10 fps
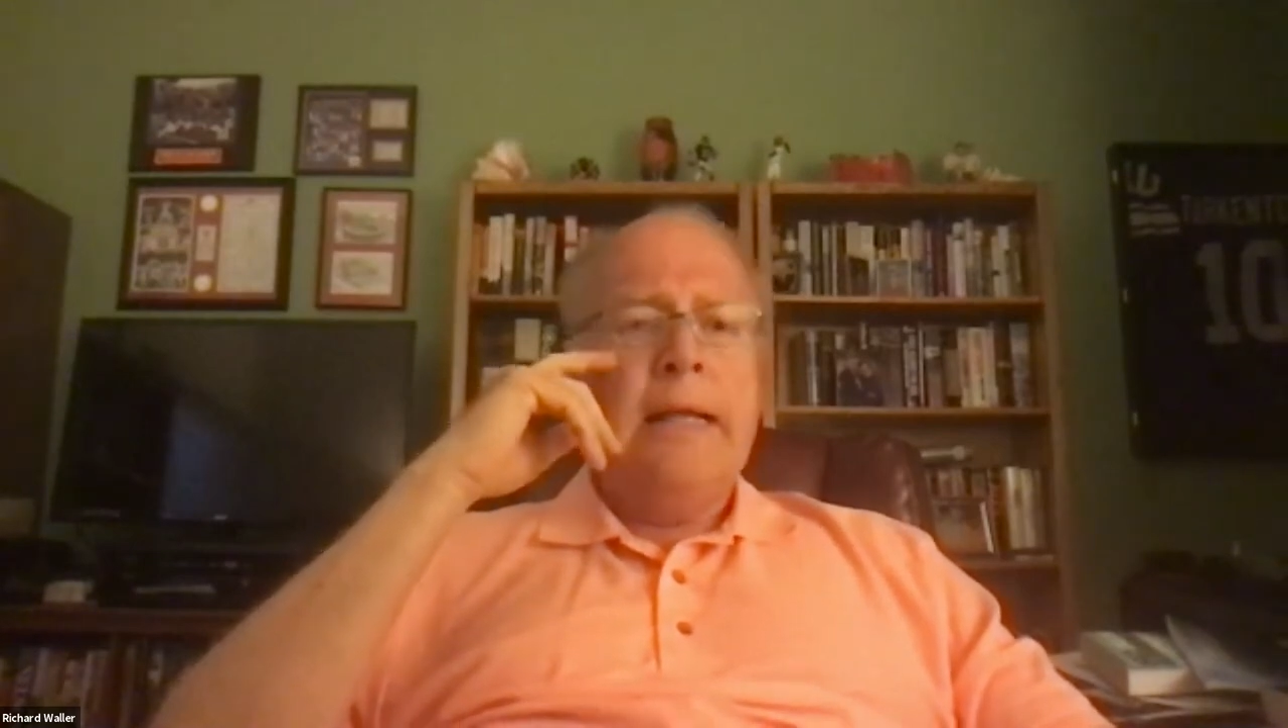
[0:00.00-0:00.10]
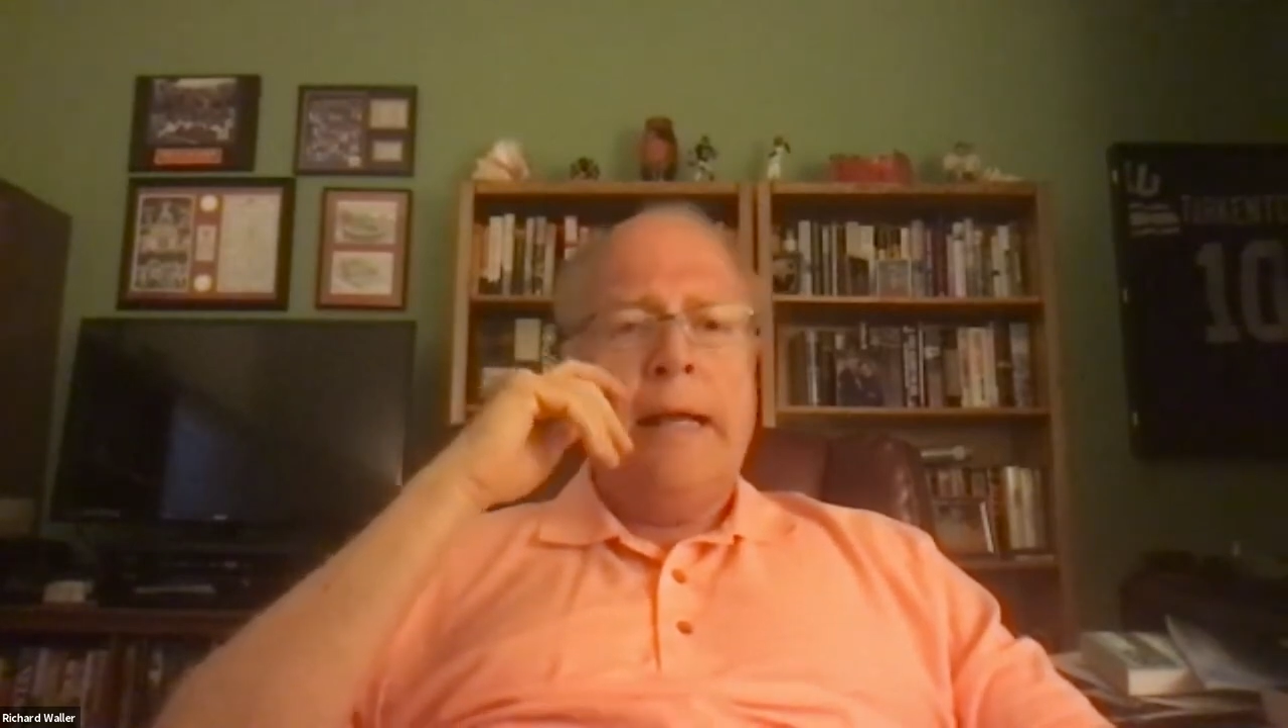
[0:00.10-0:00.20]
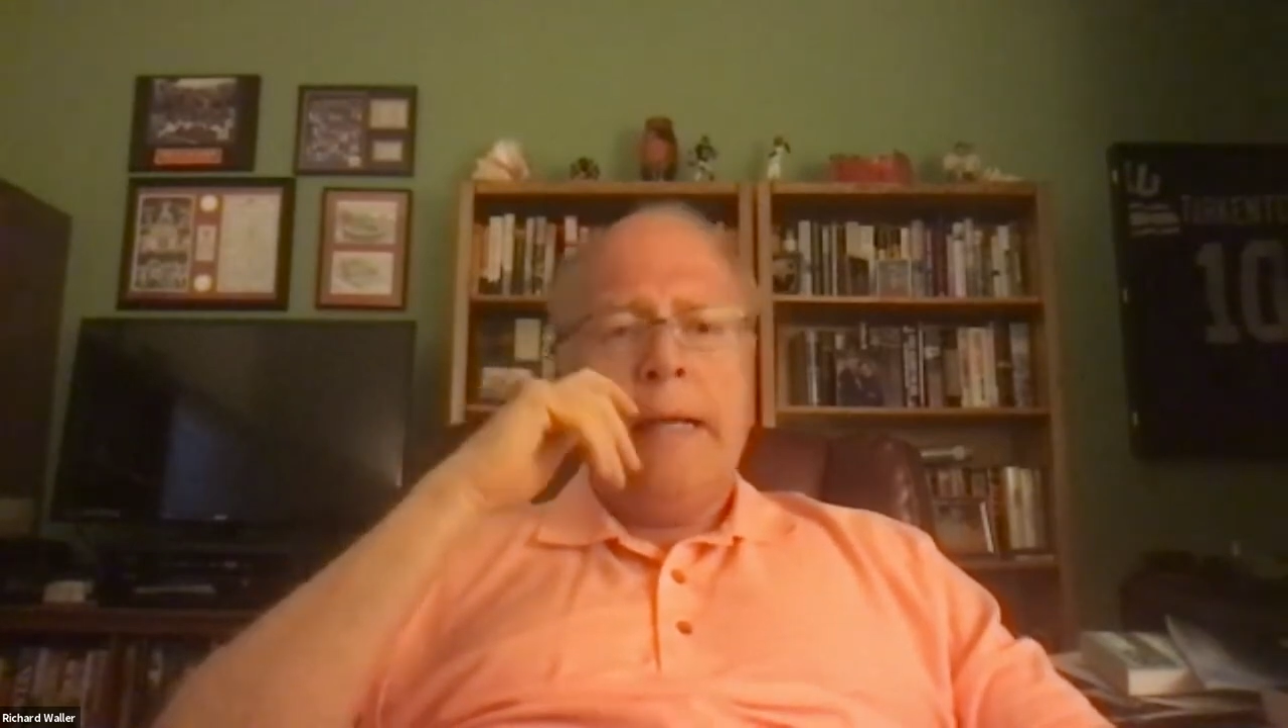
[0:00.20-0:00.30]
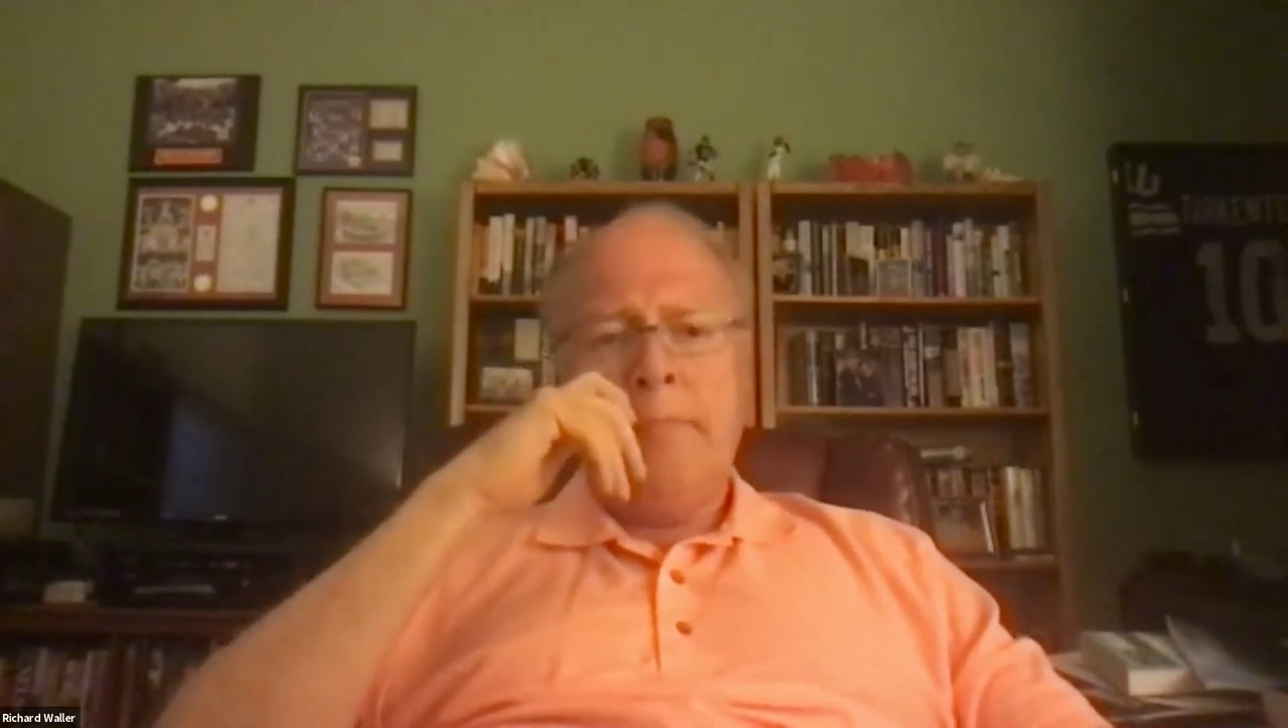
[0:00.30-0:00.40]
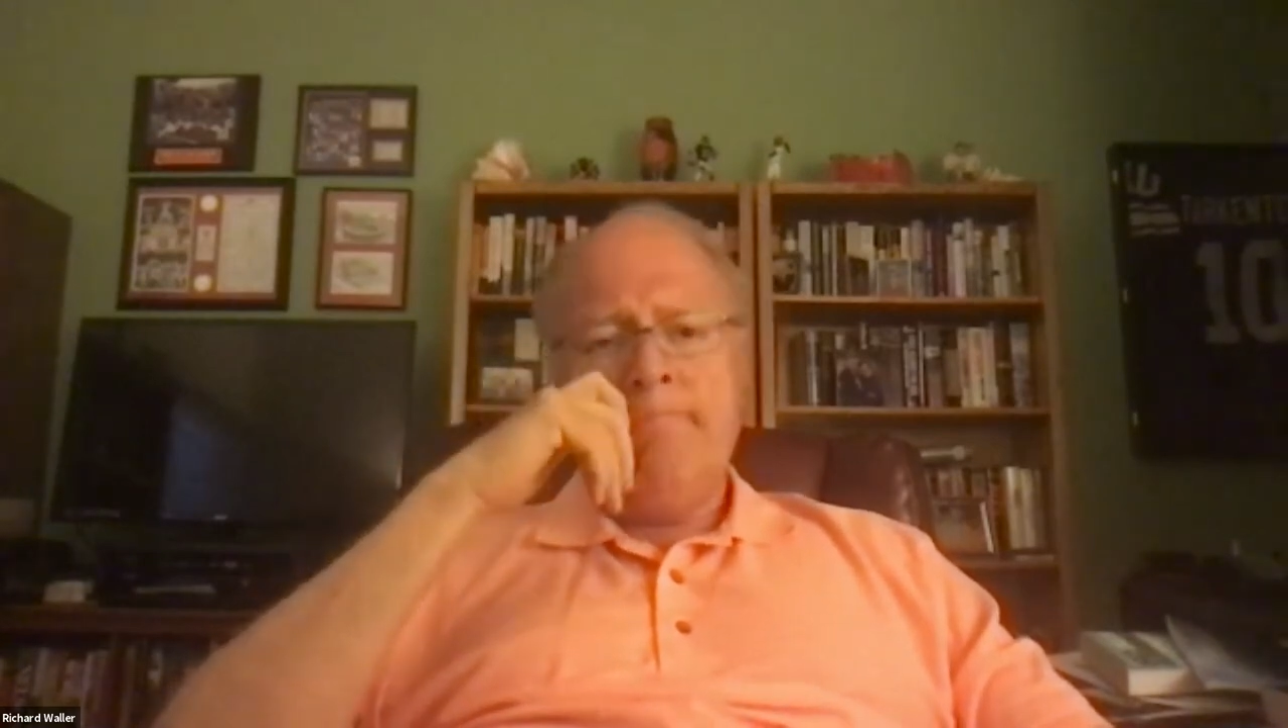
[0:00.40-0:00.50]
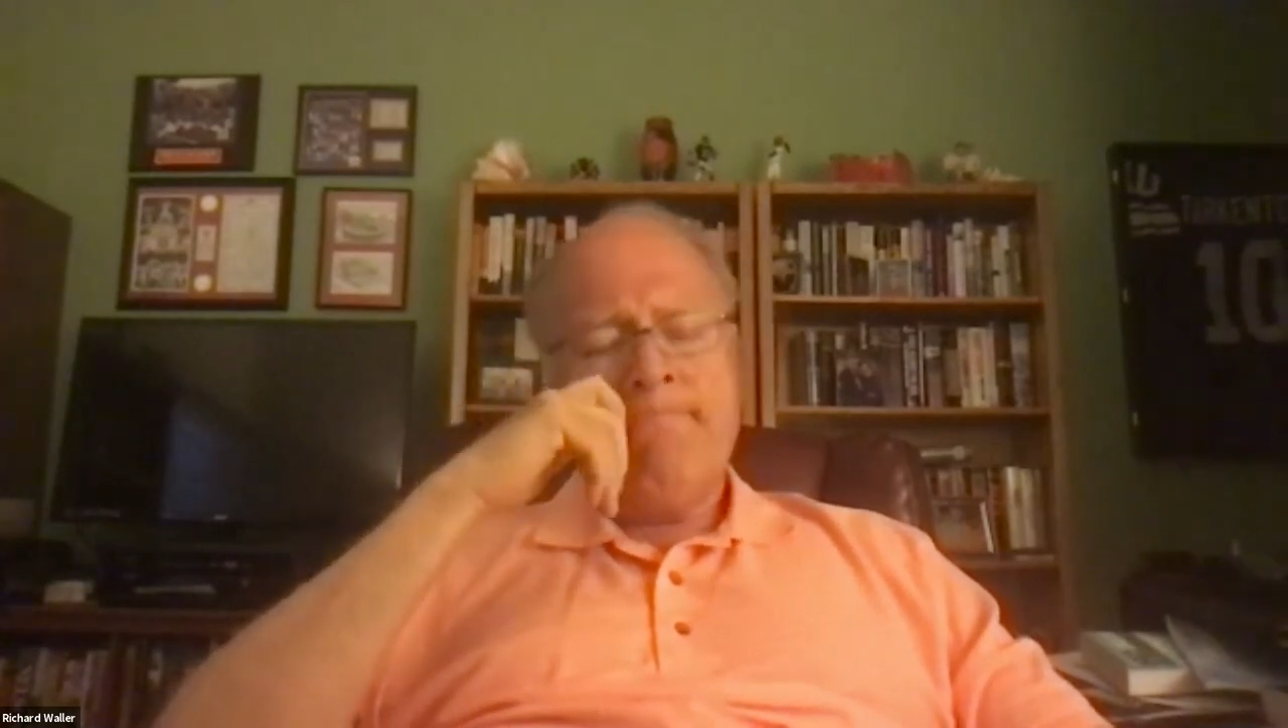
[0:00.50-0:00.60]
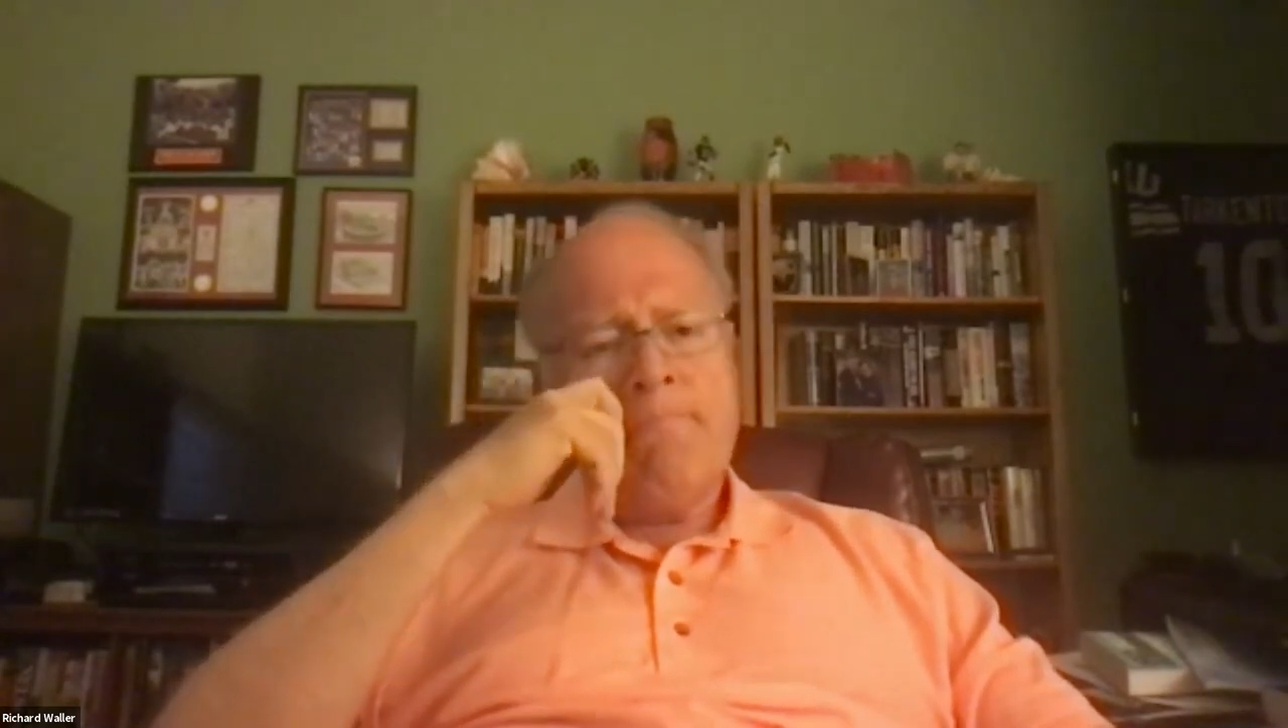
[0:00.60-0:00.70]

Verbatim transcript: Um,